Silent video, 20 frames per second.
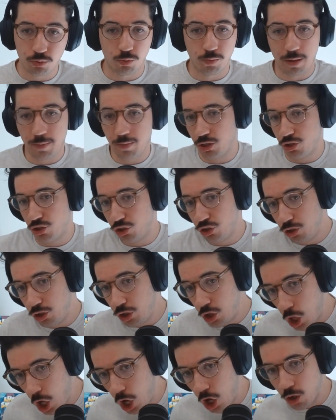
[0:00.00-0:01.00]
or maybe it's a
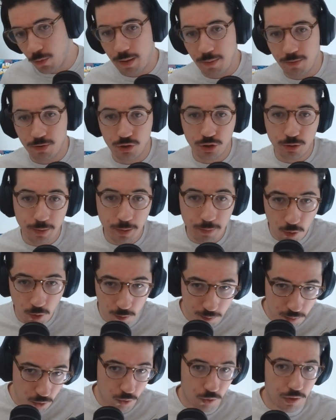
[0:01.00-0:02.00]
little long, maybe it's a little bit
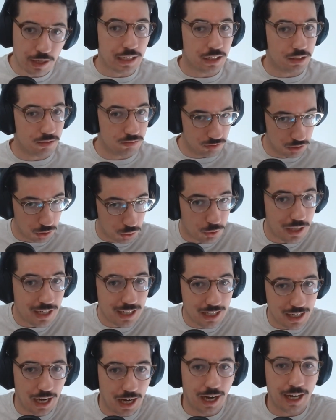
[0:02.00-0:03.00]
more boring. You can
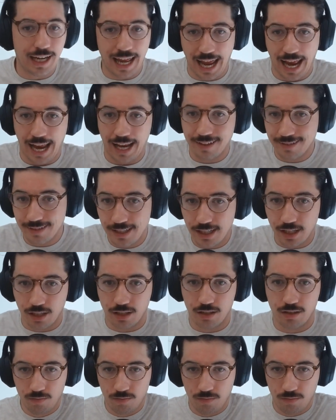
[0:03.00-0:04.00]
cut as needed.